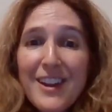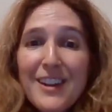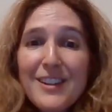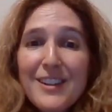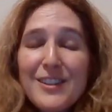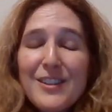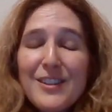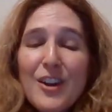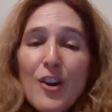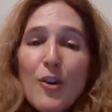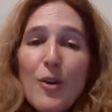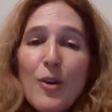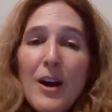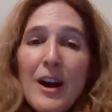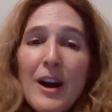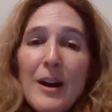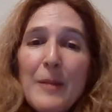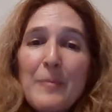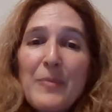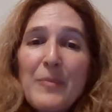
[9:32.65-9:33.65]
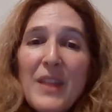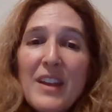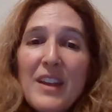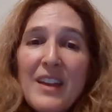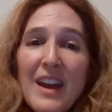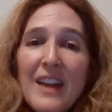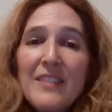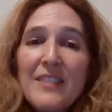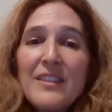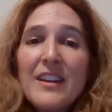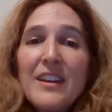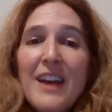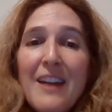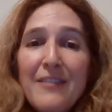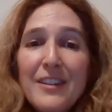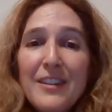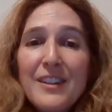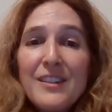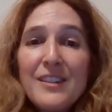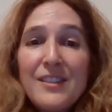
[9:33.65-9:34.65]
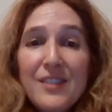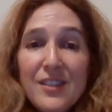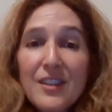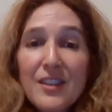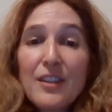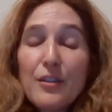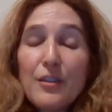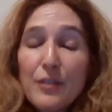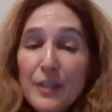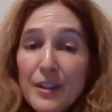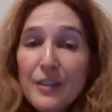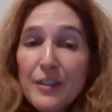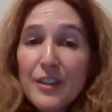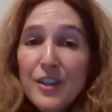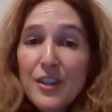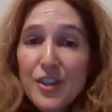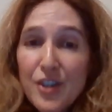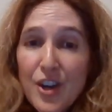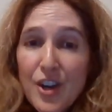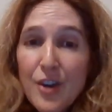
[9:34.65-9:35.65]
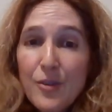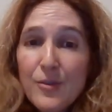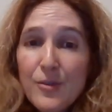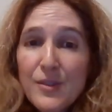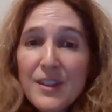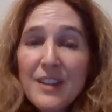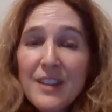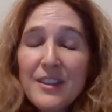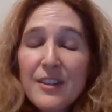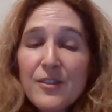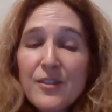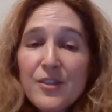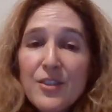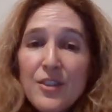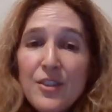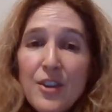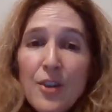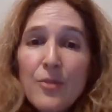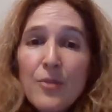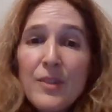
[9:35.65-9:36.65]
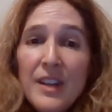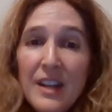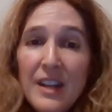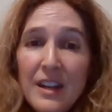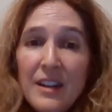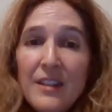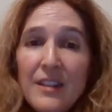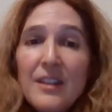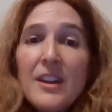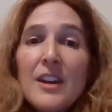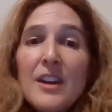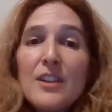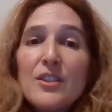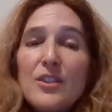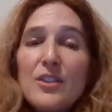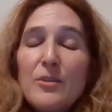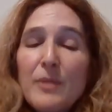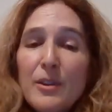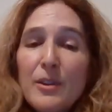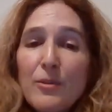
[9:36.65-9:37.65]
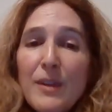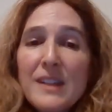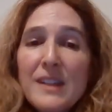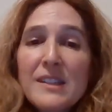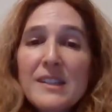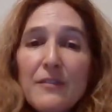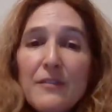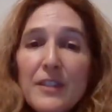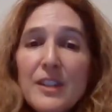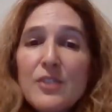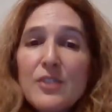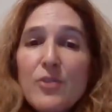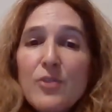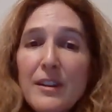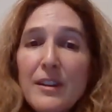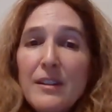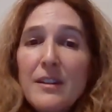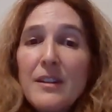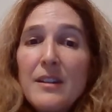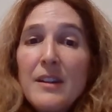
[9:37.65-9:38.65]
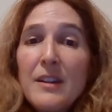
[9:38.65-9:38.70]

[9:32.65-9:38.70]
So again, the evidence clearly shows that there's no need to aggressively treat